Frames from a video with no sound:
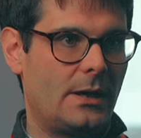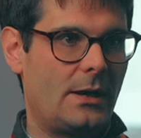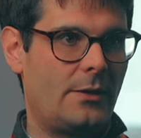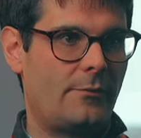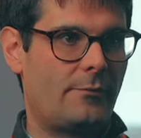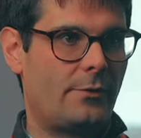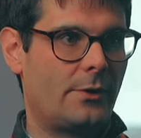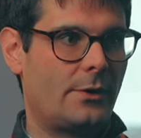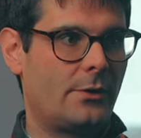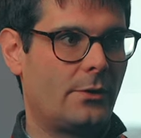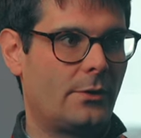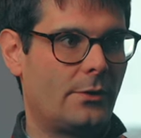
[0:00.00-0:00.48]

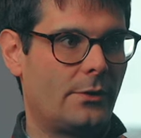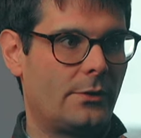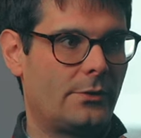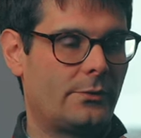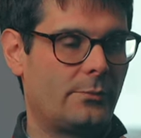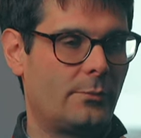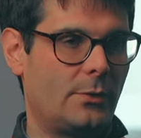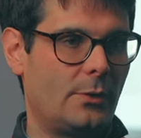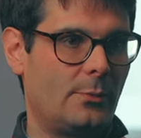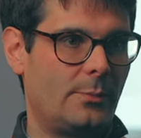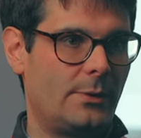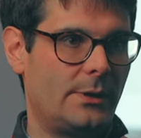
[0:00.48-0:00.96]
Every
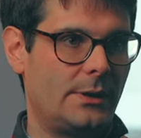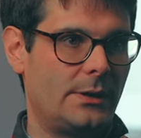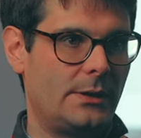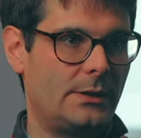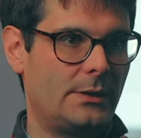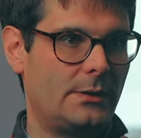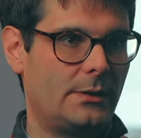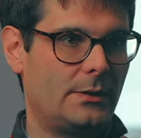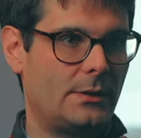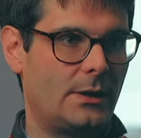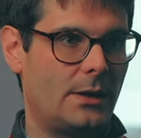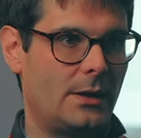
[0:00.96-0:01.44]
course will
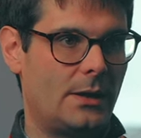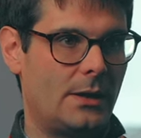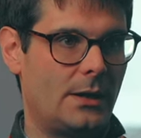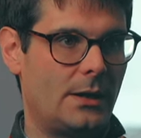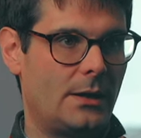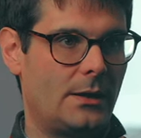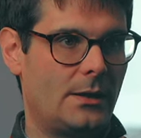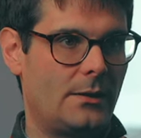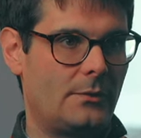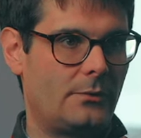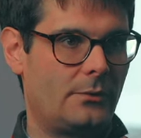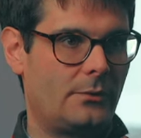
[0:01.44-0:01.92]
be
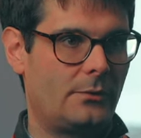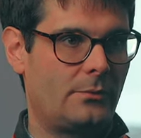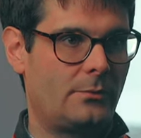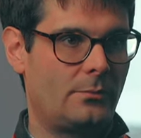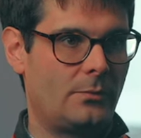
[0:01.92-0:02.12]
uh,